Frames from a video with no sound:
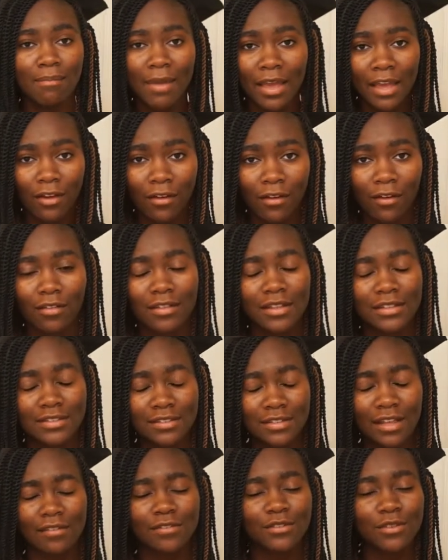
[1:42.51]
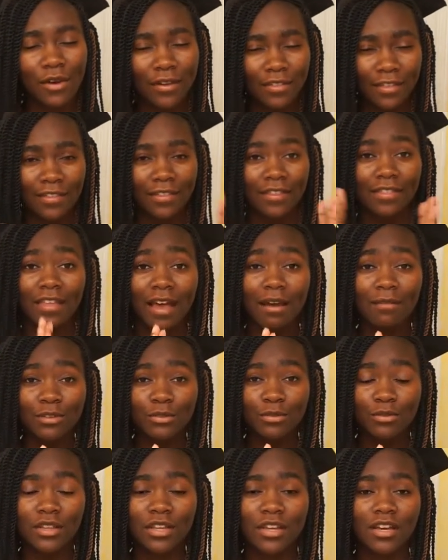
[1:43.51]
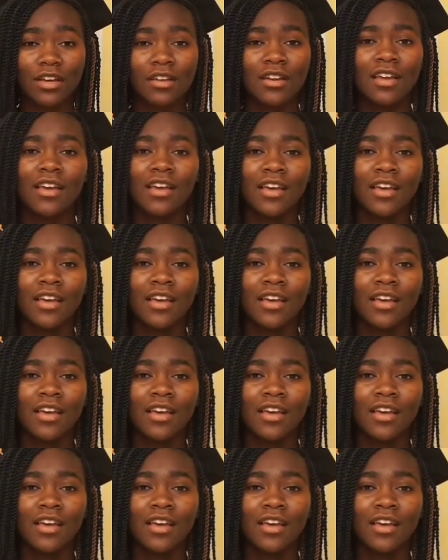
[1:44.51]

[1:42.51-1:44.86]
mingle and stuff, so I thought that that was really good.